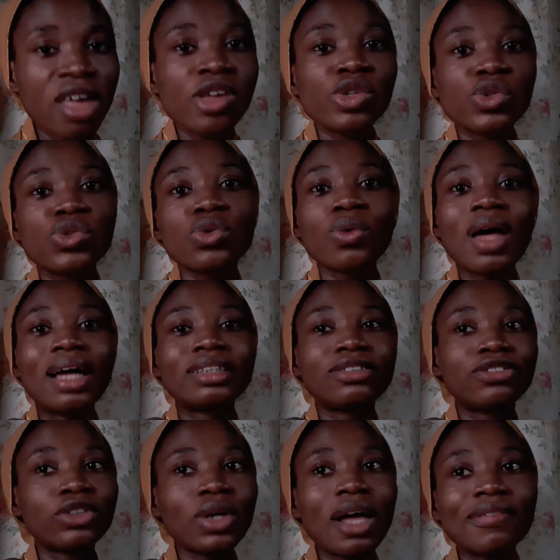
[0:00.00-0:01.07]
So, and if
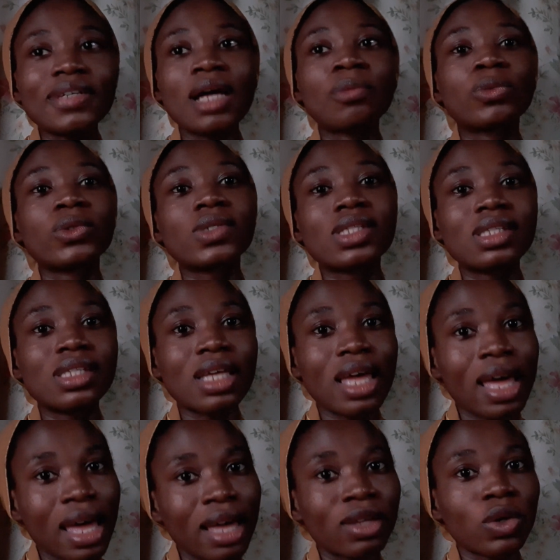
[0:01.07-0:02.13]
you have high porosity
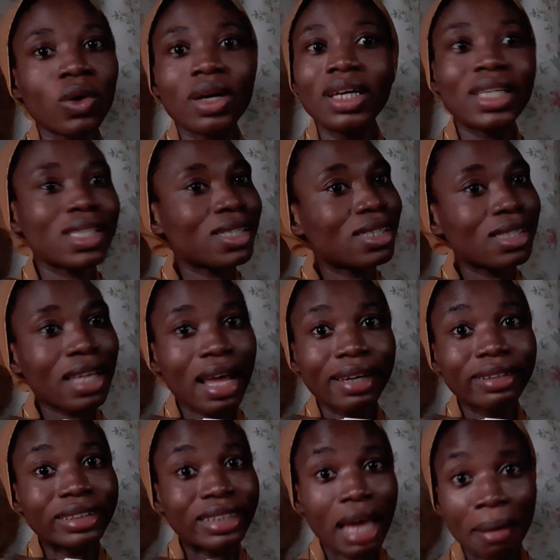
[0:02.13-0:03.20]
hair, your hair is kind
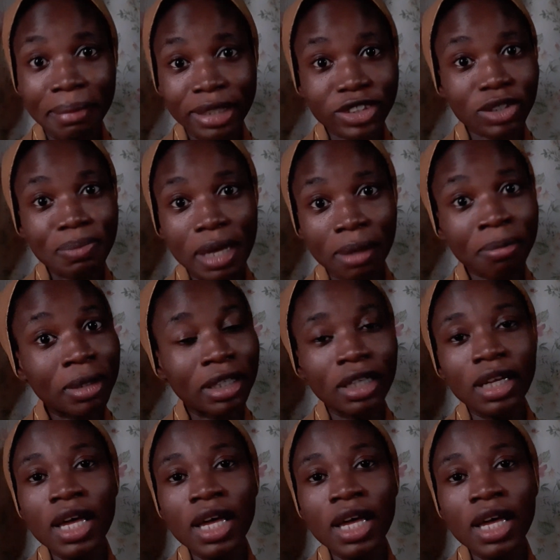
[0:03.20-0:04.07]
of damaged, baby.